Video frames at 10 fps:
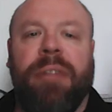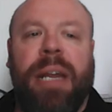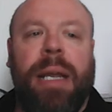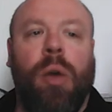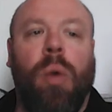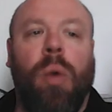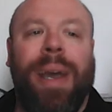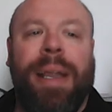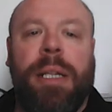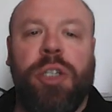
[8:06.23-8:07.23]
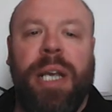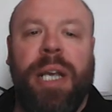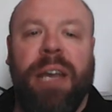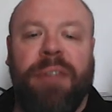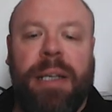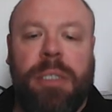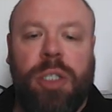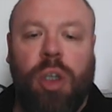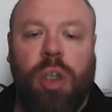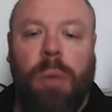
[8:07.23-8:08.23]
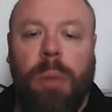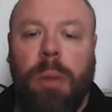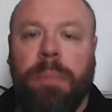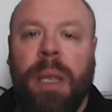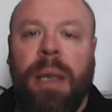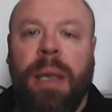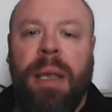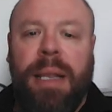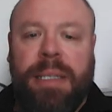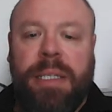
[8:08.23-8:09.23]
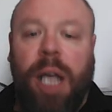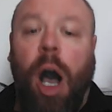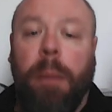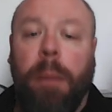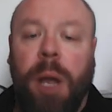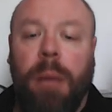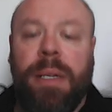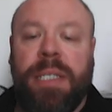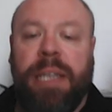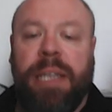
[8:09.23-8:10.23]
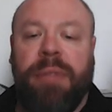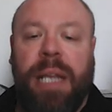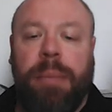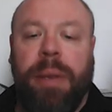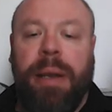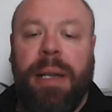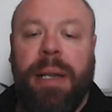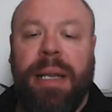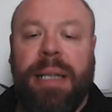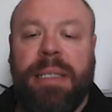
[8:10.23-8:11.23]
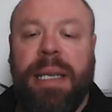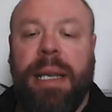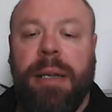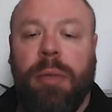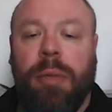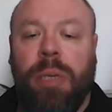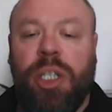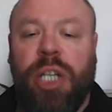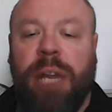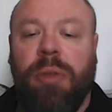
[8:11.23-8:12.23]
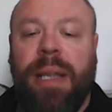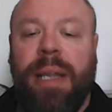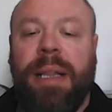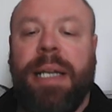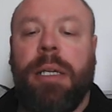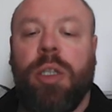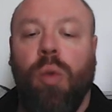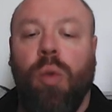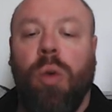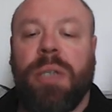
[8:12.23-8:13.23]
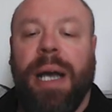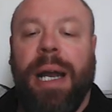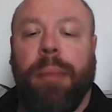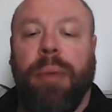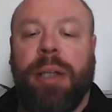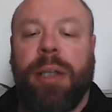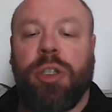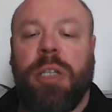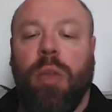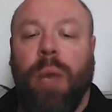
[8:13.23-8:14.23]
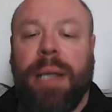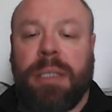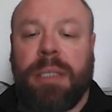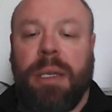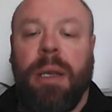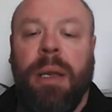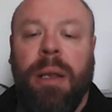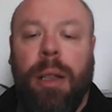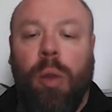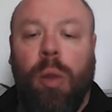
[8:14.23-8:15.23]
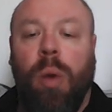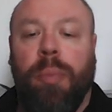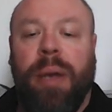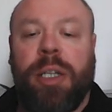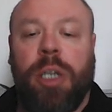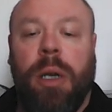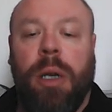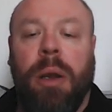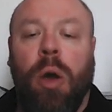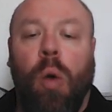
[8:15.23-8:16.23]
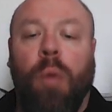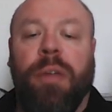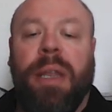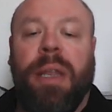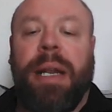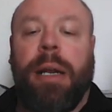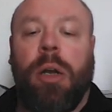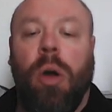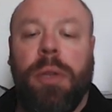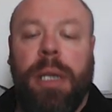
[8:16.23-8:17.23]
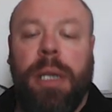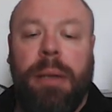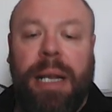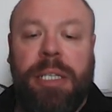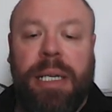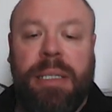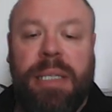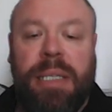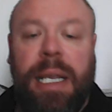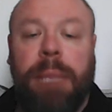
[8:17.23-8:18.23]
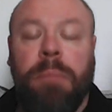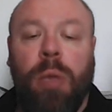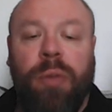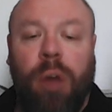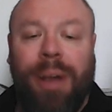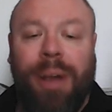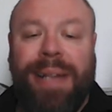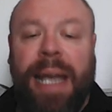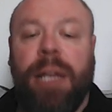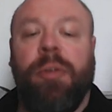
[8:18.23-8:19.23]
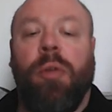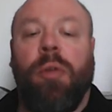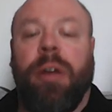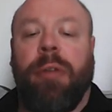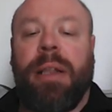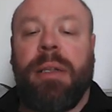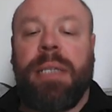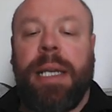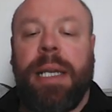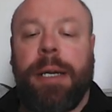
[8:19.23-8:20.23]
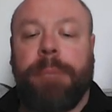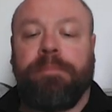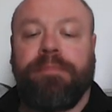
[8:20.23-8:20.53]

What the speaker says: NAO in the GFS ensemble. This is the upcoming 7-day period, and you can see here that we're generally leaning towards higher pressure to the west, lower pressure over the near continent. As you can see, we've got a negative over Greenland here,